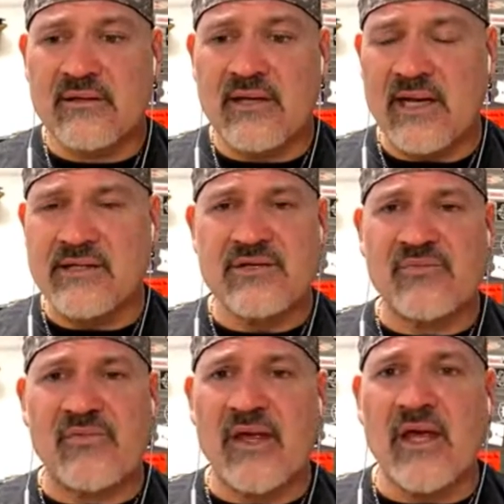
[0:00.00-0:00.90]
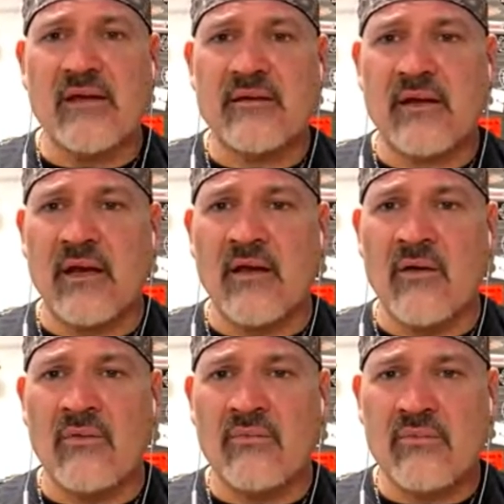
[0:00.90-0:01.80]
and it just fit. You
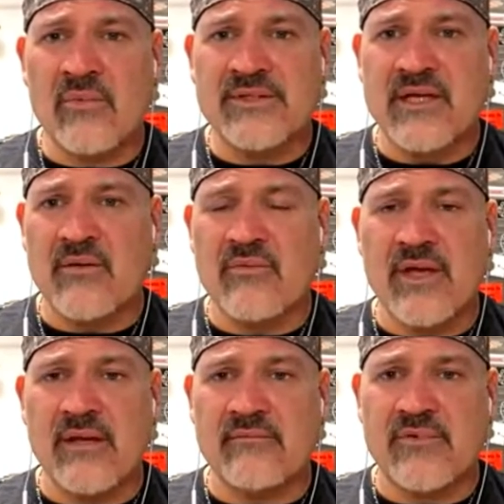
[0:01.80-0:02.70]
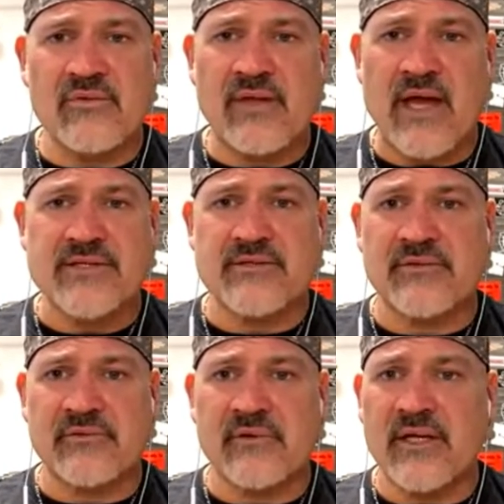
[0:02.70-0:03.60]
know, once I went in
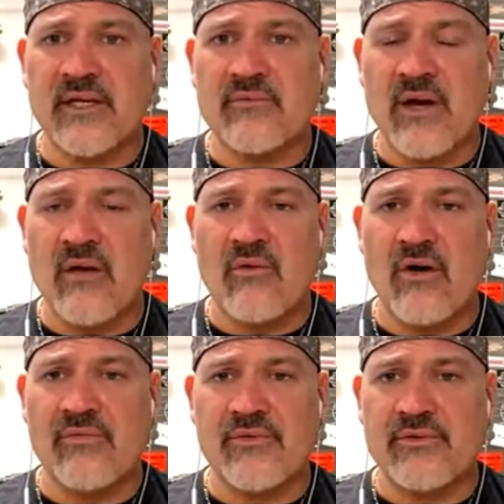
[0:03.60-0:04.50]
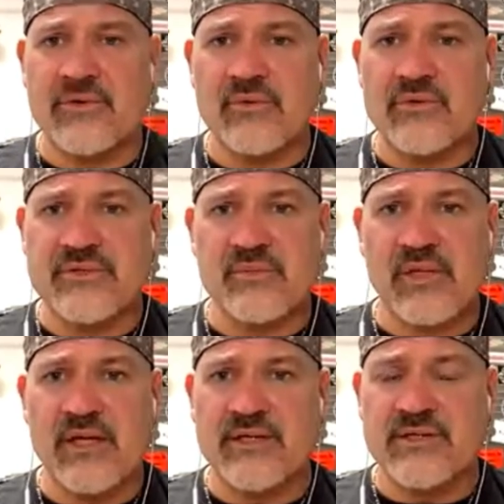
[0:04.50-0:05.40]
2003, when I walked through the doors at
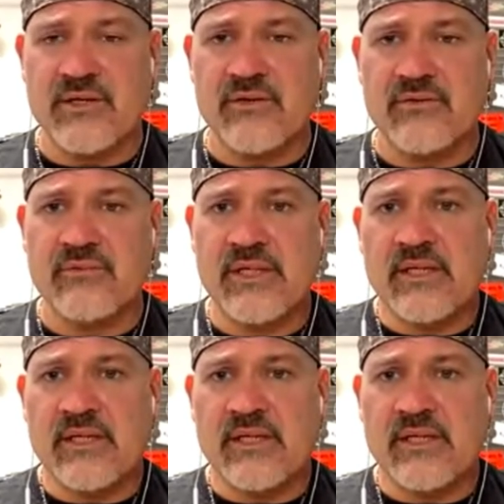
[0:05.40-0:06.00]
Blade Show,